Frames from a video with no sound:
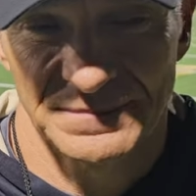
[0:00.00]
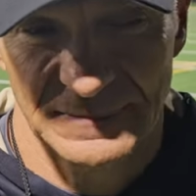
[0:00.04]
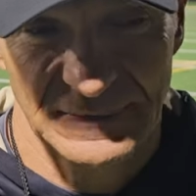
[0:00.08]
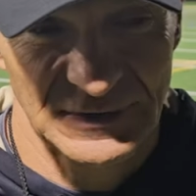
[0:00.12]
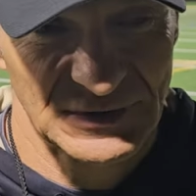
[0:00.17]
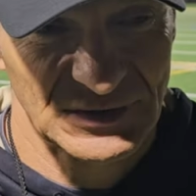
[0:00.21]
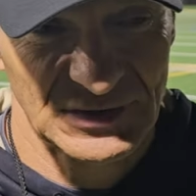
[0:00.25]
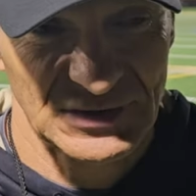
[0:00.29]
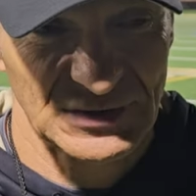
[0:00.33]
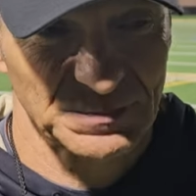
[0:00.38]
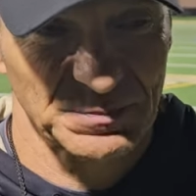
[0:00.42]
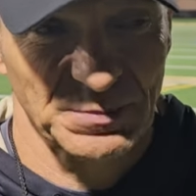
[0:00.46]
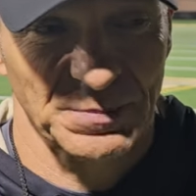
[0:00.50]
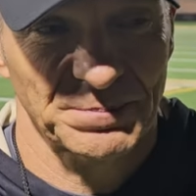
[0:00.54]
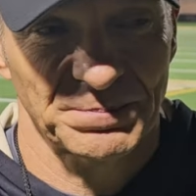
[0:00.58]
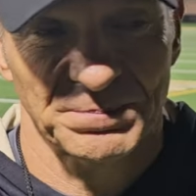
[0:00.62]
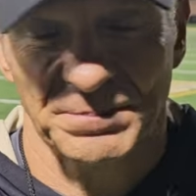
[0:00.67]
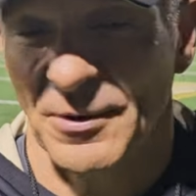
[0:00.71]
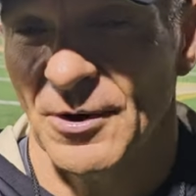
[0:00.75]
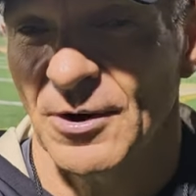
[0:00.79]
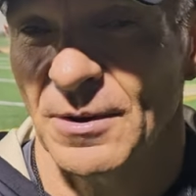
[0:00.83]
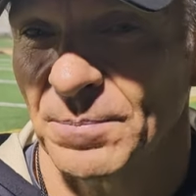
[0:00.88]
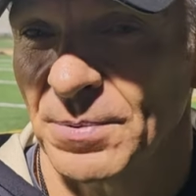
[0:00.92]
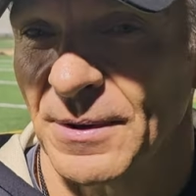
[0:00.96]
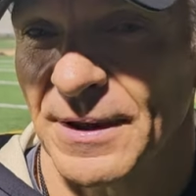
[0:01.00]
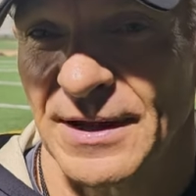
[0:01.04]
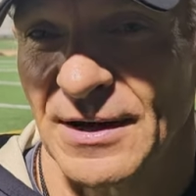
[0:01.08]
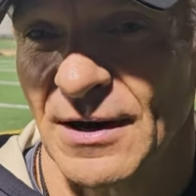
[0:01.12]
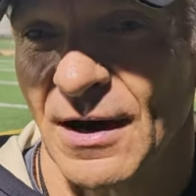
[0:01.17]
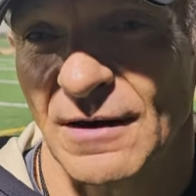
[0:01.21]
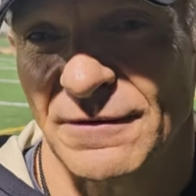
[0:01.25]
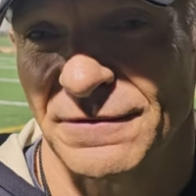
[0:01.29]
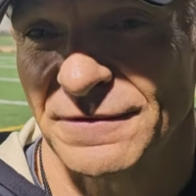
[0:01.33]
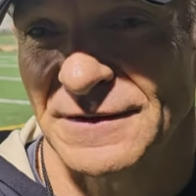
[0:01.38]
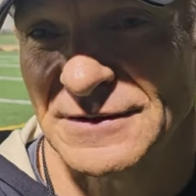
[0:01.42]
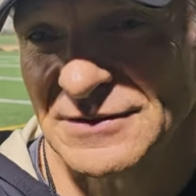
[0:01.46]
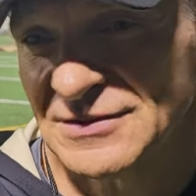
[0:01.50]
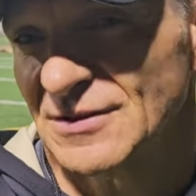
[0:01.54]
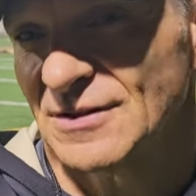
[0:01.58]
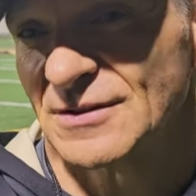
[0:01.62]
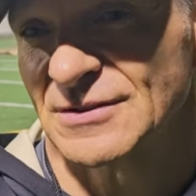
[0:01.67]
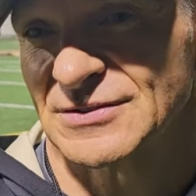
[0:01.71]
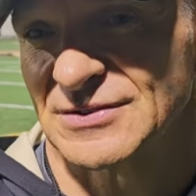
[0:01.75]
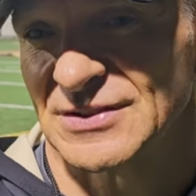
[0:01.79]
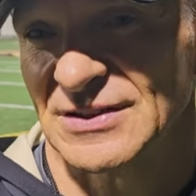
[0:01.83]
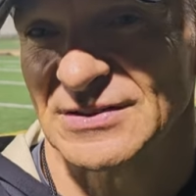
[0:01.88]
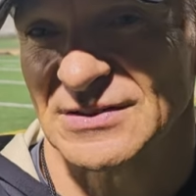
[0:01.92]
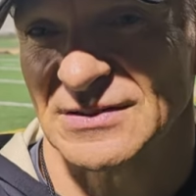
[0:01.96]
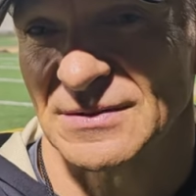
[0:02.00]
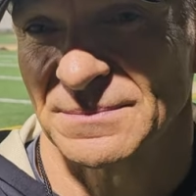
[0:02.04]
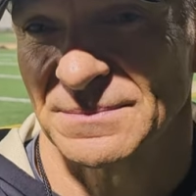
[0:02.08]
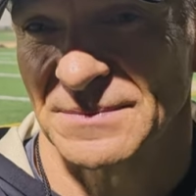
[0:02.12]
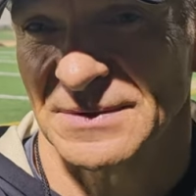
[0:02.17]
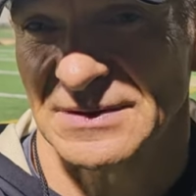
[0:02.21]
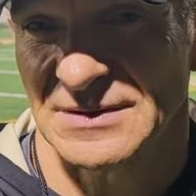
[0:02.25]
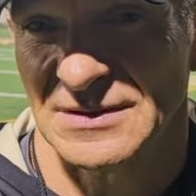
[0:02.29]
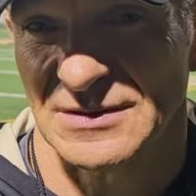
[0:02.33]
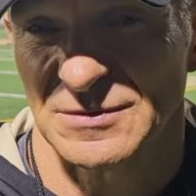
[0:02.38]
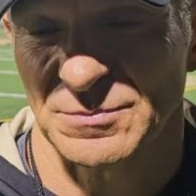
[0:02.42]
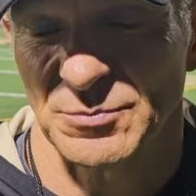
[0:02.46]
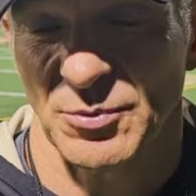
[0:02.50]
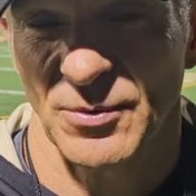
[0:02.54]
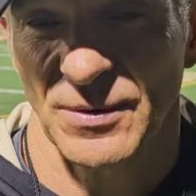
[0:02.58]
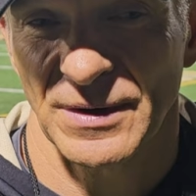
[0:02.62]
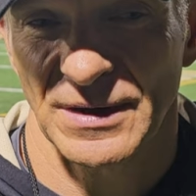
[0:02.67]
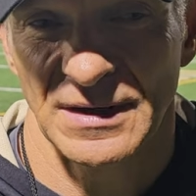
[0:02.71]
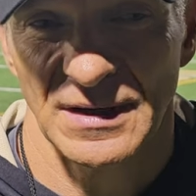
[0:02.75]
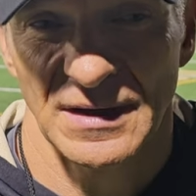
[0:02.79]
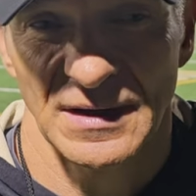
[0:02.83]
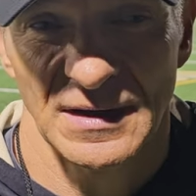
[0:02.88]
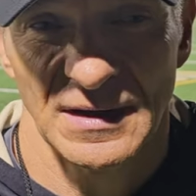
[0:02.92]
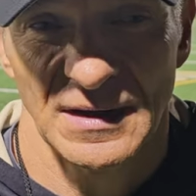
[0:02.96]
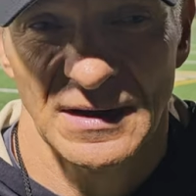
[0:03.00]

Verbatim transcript: It's just part of playing offense in our system at this point.